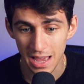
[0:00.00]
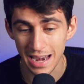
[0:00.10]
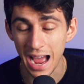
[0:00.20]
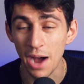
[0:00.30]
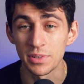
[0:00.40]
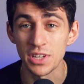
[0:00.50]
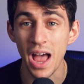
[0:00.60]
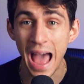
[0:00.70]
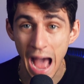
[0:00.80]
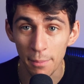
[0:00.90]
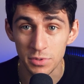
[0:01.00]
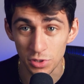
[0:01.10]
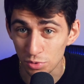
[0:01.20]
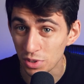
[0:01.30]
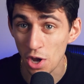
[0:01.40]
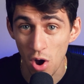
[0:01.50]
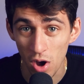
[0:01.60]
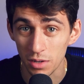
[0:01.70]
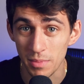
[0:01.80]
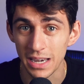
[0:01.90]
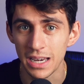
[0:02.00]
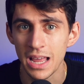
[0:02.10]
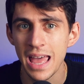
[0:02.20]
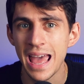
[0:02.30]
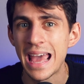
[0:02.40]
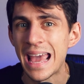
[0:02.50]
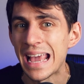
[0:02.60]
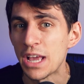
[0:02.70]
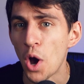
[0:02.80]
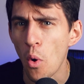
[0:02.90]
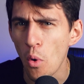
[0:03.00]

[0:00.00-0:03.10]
and how it's absolutely automated a